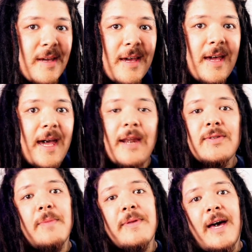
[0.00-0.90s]
And on
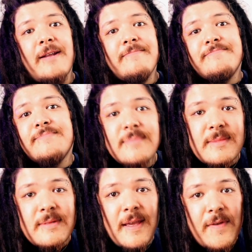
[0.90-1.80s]
top of that,
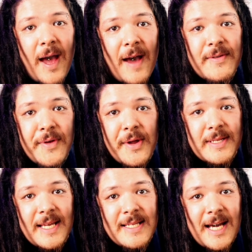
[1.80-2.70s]
if you haven't learned a
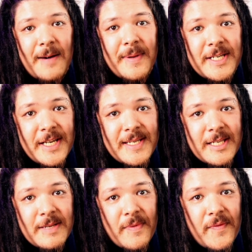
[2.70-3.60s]
TTRPG
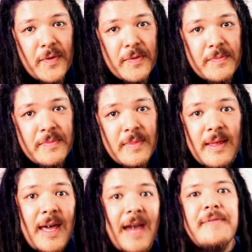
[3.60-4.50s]
system before,
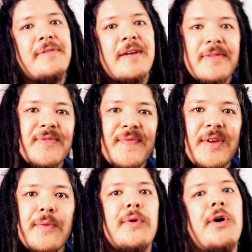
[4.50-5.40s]
everything in this
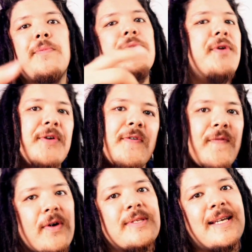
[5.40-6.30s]
video will help you learn your
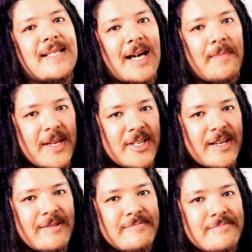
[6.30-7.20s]
first
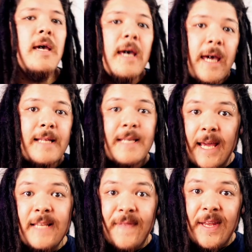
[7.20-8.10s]
TTRPG. And
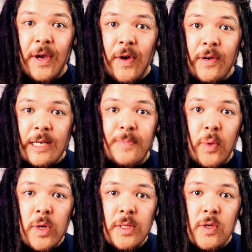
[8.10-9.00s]
today's video is
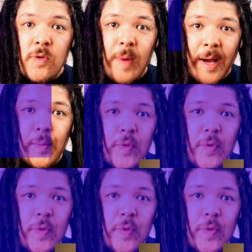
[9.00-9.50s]
brought to you by Wootton